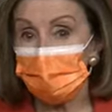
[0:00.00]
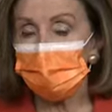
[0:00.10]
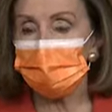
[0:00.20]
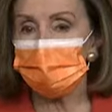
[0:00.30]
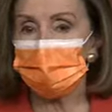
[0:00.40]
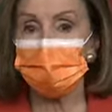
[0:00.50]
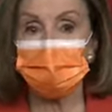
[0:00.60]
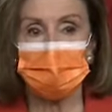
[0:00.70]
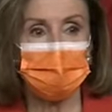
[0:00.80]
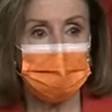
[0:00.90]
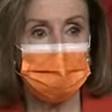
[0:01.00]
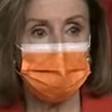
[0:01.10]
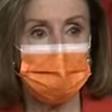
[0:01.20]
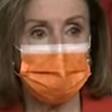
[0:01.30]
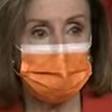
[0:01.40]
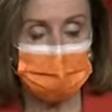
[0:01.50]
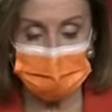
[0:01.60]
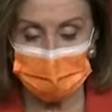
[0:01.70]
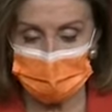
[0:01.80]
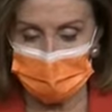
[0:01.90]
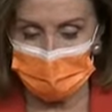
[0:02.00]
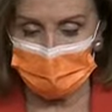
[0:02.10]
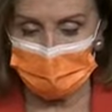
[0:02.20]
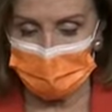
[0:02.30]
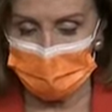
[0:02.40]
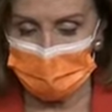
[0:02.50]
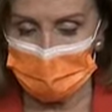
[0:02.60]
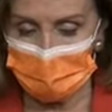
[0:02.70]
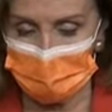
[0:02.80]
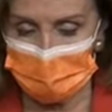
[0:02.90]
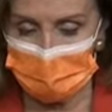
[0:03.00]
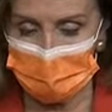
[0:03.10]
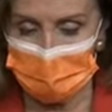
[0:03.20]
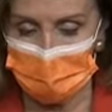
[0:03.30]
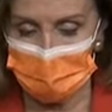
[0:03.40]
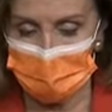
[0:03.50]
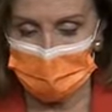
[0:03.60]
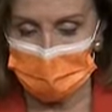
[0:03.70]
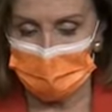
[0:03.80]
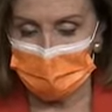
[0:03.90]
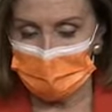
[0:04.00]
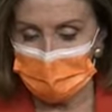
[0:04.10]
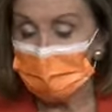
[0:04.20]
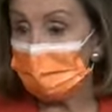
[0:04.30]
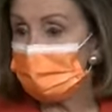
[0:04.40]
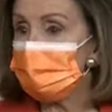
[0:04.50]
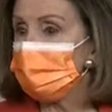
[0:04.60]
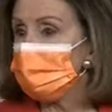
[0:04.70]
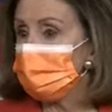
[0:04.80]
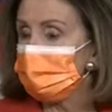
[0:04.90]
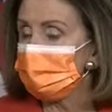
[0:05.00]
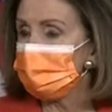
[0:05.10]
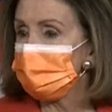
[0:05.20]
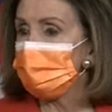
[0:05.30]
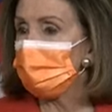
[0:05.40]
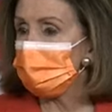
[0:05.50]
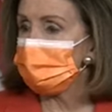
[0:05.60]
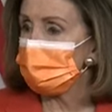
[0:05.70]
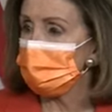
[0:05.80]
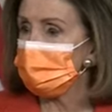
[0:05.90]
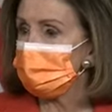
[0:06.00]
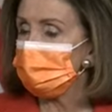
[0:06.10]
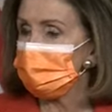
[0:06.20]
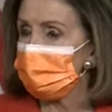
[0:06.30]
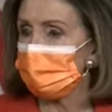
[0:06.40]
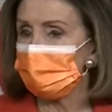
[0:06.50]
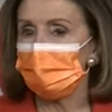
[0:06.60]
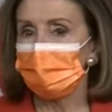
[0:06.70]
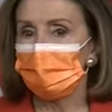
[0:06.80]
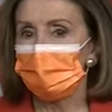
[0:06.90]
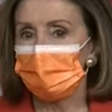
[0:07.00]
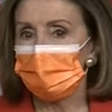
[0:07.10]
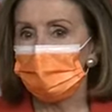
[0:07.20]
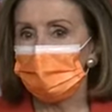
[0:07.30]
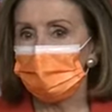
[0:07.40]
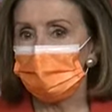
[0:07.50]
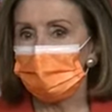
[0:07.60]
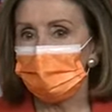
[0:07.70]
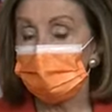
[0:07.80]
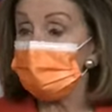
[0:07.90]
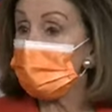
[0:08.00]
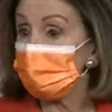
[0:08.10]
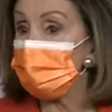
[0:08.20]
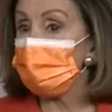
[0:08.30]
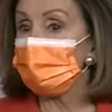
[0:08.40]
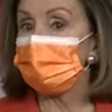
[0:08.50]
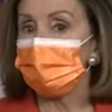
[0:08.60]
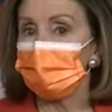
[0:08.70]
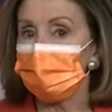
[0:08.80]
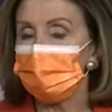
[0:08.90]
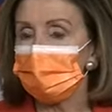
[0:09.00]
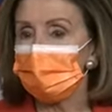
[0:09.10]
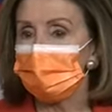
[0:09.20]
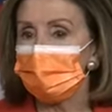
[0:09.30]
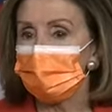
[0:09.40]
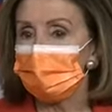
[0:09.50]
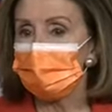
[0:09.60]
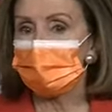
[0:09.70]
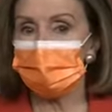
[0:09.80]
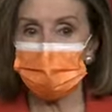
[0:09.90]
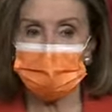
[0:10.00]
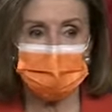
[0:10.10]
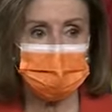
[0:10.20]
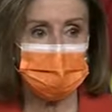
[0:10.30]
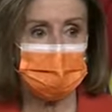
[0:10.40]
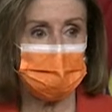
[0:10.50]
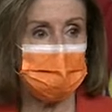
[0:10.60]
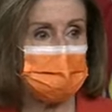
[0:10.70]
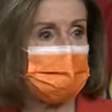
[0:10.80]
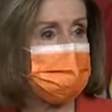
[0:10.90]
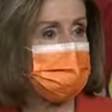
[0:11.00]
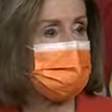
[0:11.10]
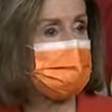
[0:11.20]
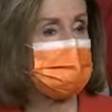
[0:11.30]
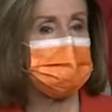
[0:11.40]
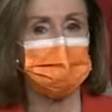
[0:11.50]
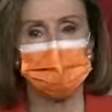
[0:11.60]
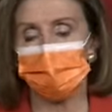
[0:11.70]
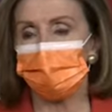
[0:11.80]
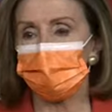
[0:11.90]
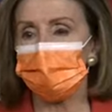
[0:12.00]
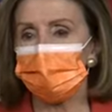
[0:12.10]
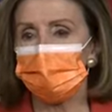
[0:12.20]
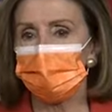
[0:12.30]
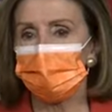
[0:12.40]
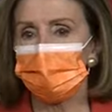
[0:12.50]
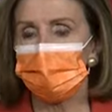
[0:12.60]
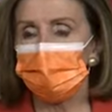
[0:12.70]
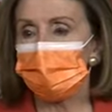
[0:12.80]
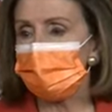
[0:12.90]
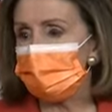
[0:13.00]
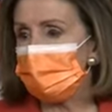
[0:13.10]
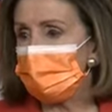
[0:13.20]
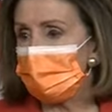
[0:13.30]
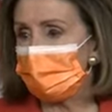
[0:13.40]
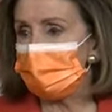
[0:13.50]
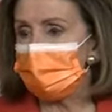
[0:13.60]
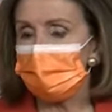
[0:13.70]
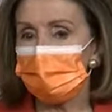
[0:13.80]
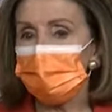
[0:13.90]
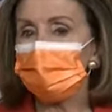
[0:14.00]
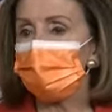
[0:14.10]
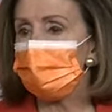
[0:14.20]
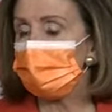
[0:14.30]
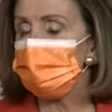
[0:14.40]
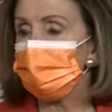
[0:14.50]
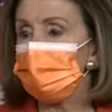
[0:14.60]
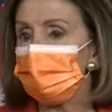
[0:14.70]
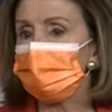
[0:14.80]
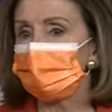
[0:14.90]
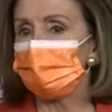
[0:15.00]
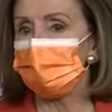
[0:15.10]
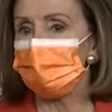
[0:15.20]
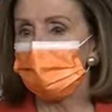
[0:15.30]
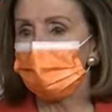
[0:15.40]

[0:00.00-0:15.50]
all of those who are affected by the coronavirus. But we also today are celebrating legislation that will make a tremendous difference. President Biden's American Rescue Plan